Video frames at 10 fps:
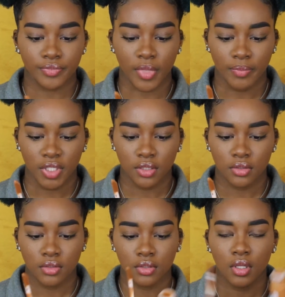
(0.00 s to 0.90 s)
Let me
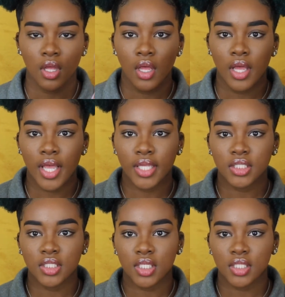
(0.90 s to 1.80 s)

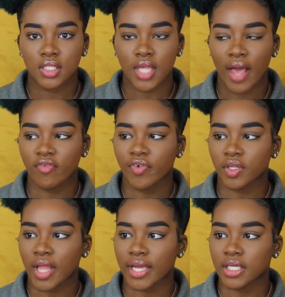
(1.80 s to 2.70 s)
it's just I
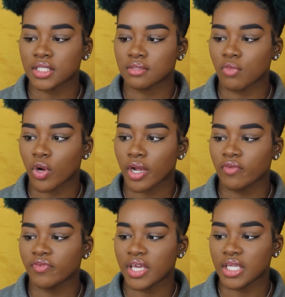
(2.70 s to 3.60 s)
feel like it's more
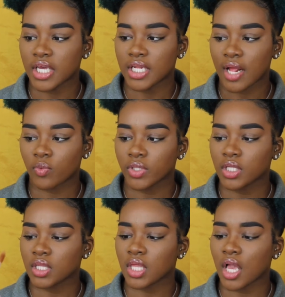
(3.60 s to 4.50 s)
convenient and I
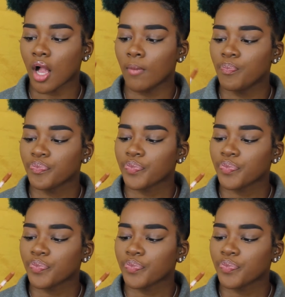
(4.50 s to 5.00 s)
really think